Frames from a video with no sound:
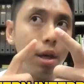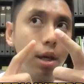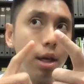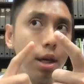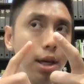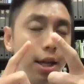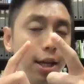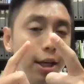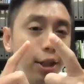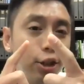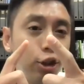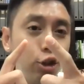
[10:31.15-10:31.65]

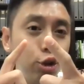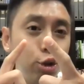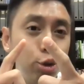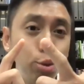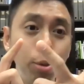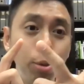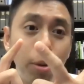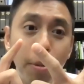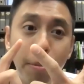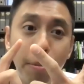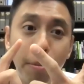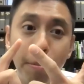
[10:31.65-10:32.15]
It is
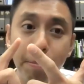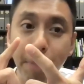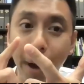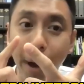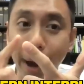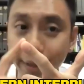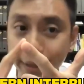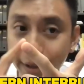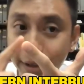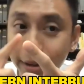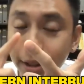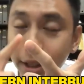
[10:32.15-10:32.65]
to
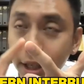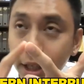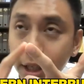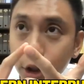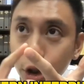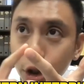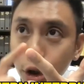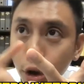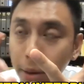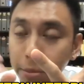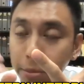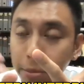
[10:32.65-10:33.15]
pattern
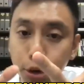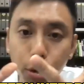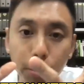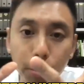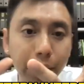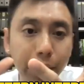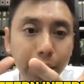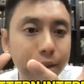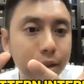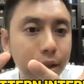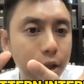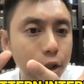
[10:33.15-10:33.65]
interrupt, so it
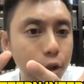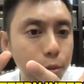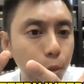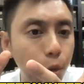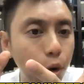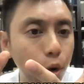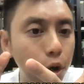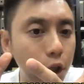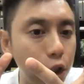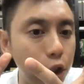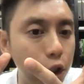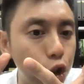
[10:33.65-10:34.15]
makes things
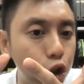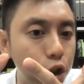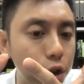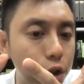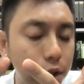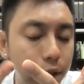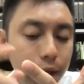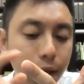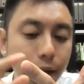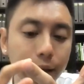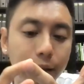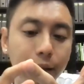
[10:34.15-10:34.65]
more
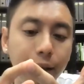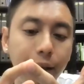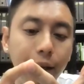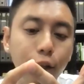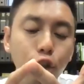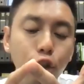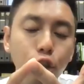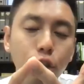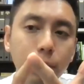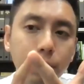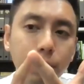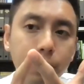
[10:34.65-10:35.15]
interesting and
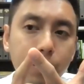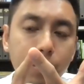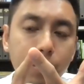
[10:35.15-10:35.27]
engaging.